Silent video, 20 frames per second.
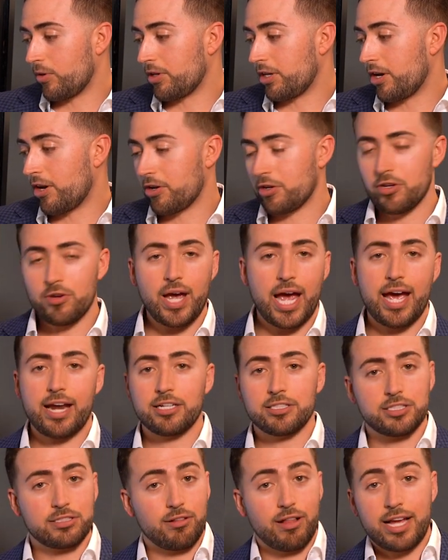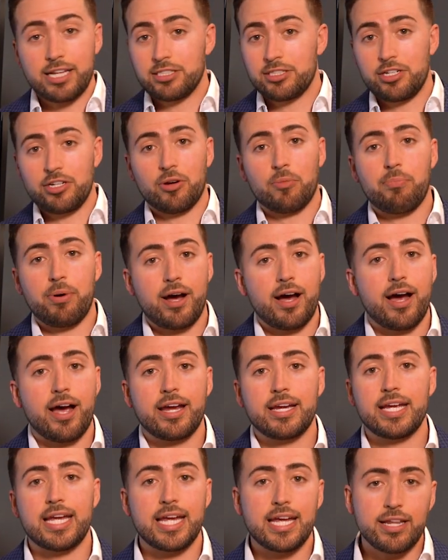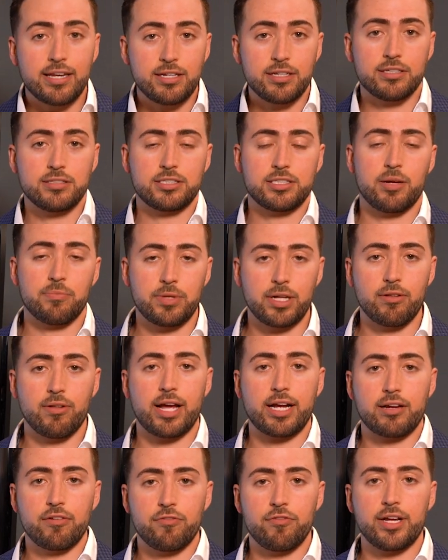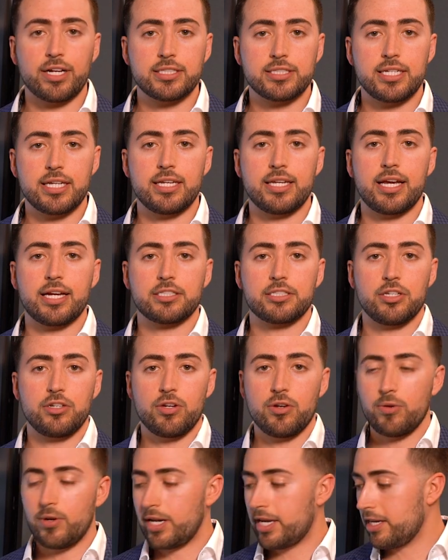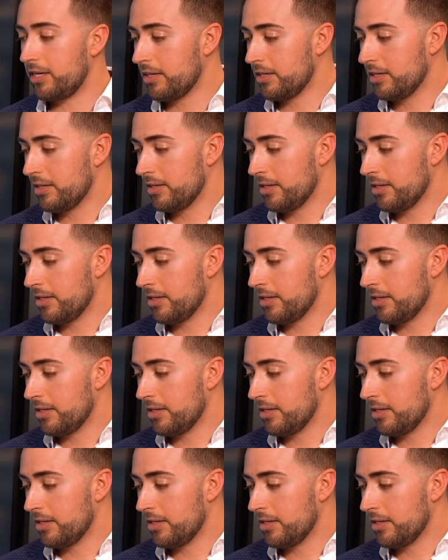you know, you had a slice of your pie in something like a fixed index annuity,